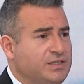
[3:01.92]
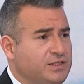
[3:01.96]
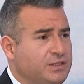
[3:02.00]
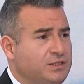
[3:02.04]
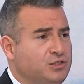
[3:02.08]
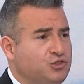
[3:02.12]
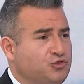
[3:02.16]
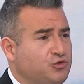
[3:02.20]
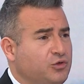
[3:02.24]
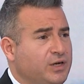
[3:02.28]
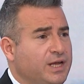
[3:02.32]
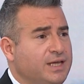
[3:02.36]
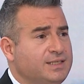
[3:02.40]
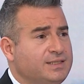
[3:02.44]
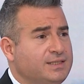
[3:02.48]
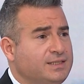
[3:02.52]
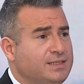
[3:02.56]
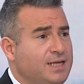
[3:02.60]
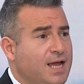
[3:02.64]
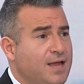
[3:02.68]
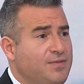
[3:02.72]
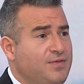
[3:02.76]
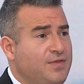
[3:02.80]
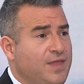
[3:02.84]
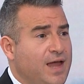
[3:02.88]
industry has
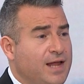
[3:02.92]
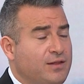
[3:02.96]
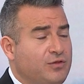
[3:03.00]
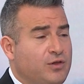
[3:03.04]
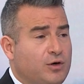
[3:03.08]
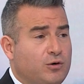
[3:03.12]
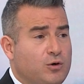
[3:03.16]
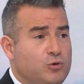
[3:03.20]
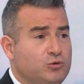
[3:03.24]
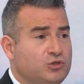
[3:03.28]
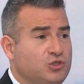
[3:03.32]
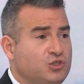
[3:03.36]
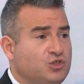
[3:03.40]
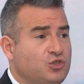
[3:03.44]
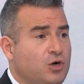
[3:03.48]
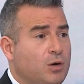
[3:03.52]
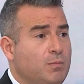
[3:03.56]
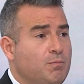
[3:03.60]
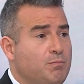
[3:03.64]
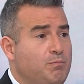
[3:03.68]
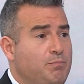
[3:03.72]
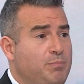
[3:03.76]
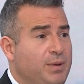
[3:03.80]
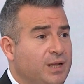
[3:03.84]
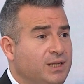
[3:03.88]
said that they're going to
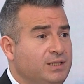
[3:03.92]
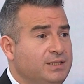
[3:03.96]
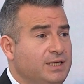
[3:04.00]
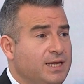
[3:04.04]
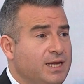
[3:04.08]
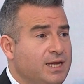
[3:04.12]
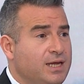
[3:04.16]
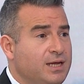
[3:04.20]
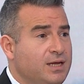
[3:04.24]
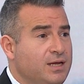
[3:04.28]
start building